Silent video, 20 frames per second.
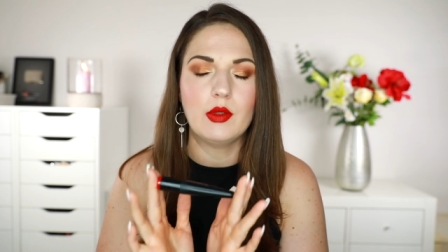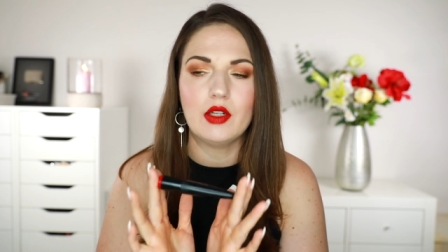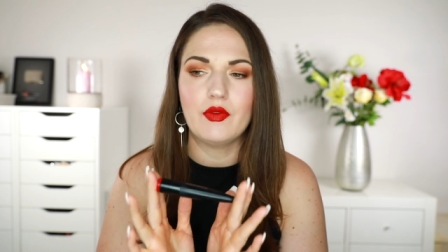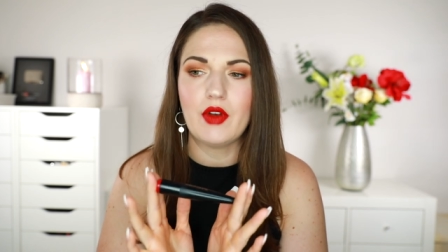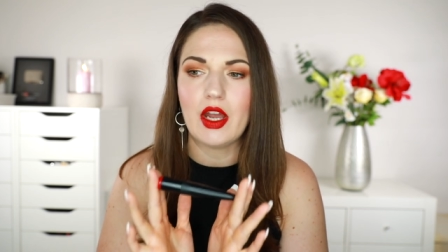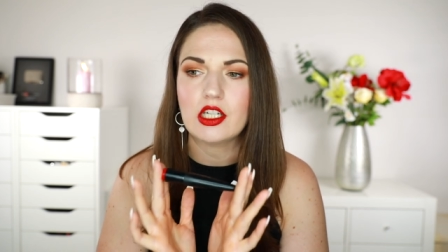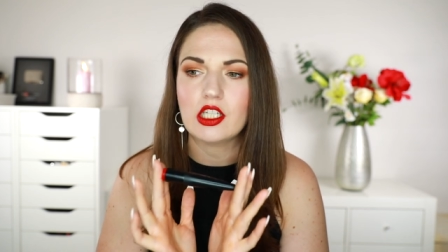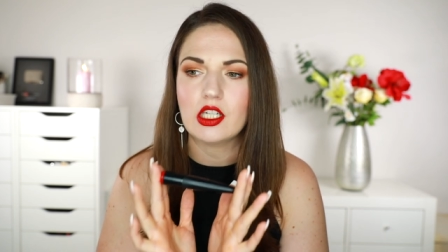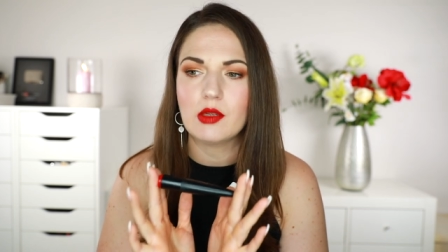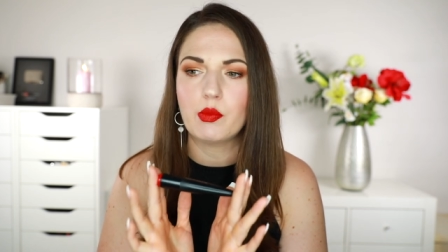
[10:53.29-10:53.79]
I've
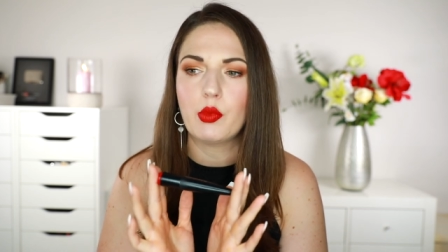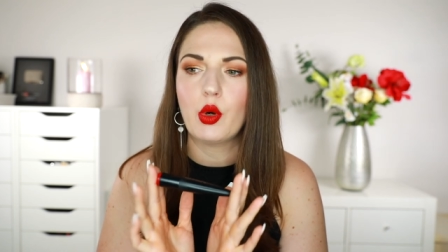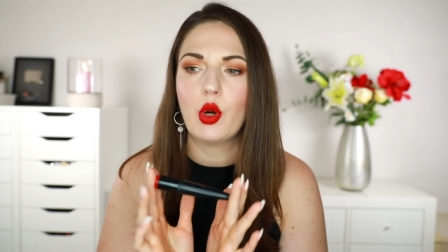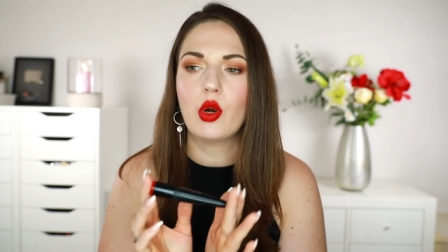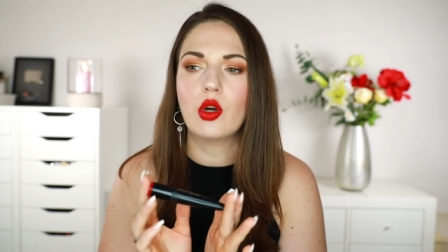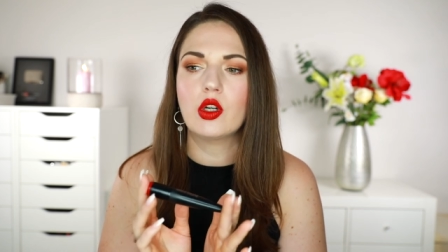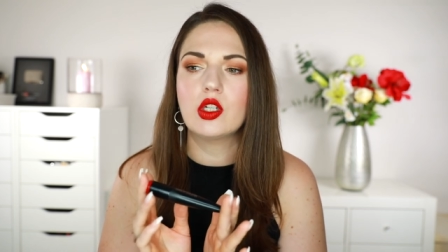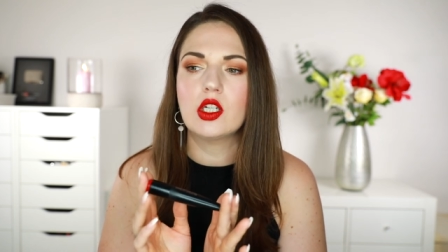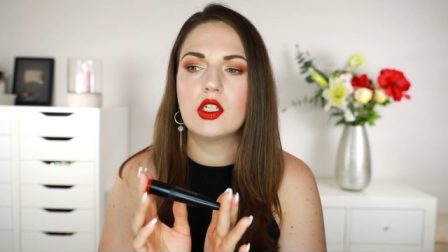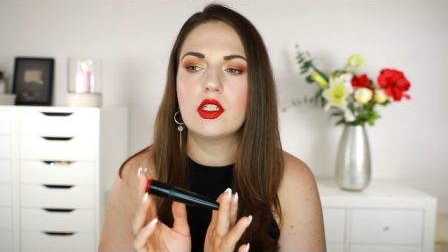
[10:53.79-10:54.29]
actually
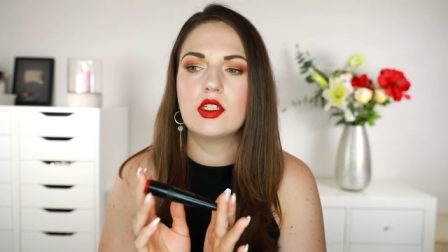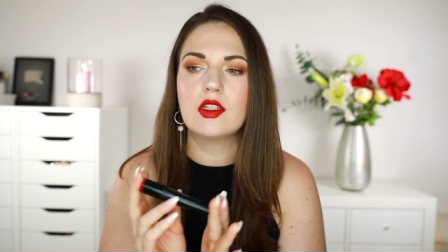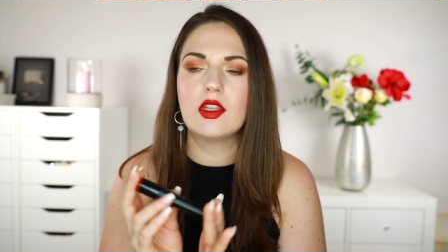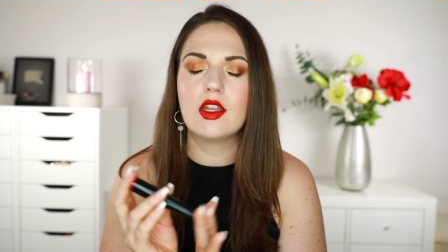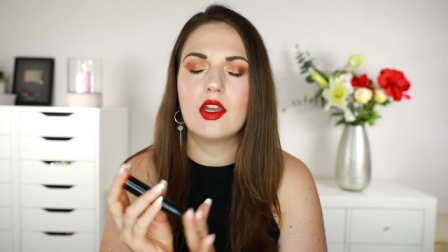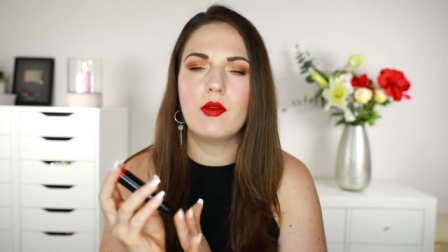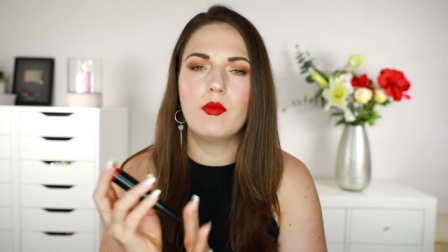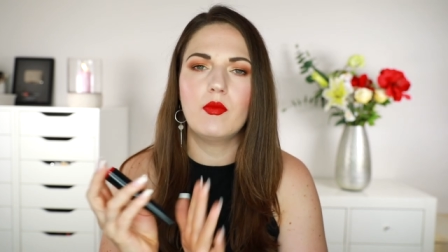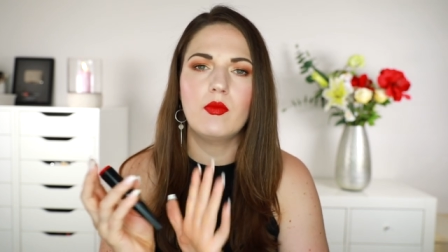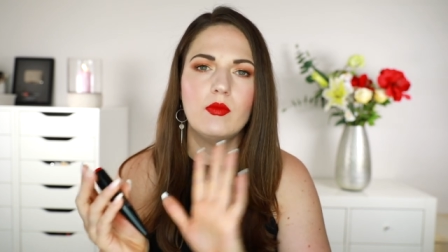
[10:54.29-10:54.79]
purchased
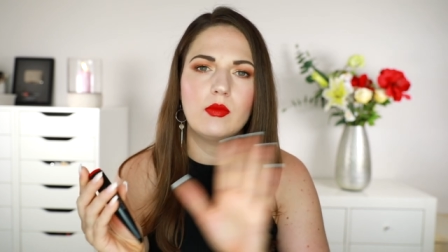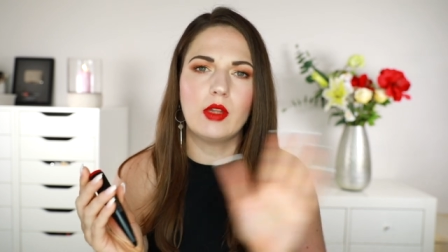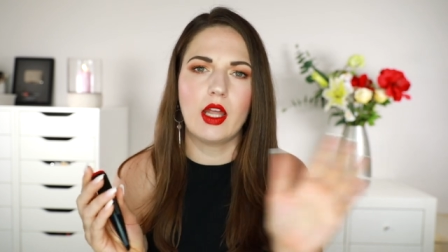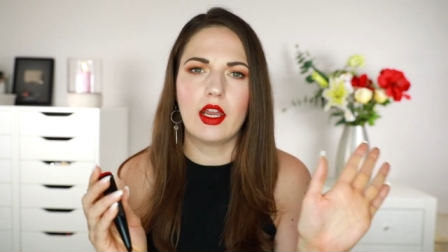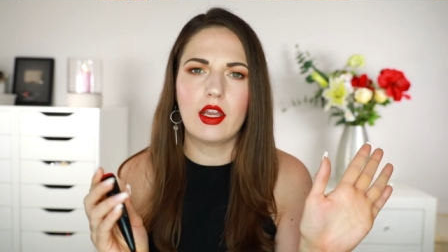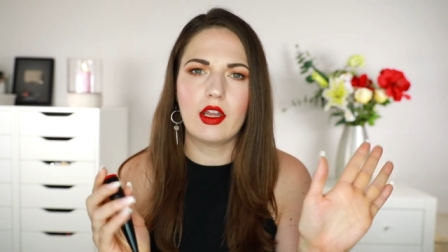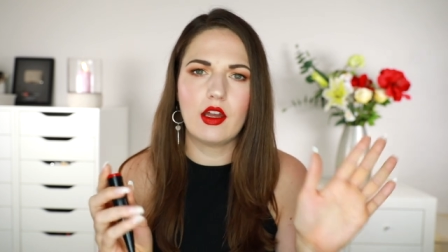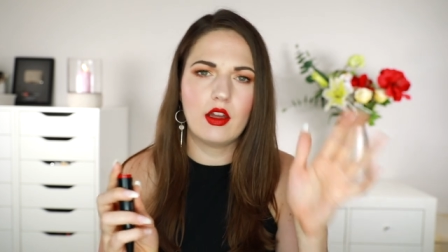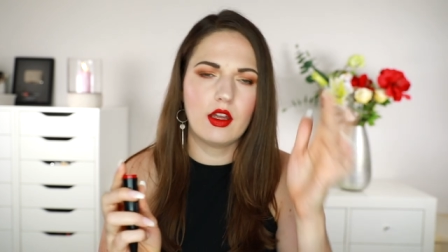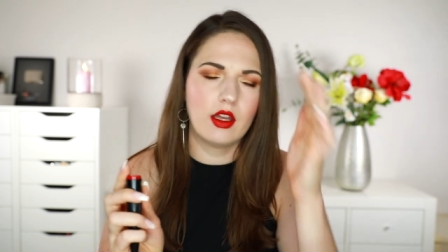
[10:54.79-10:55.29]
them
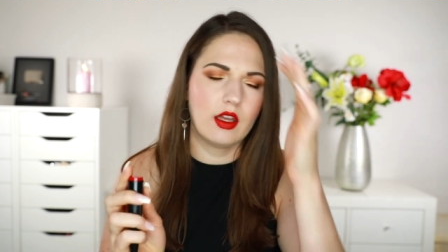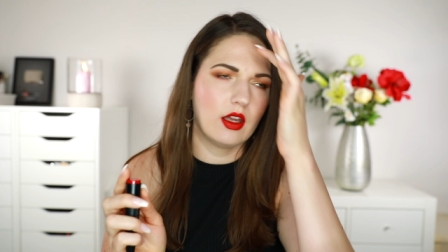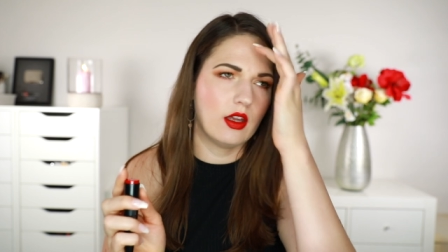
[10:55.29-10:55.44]
like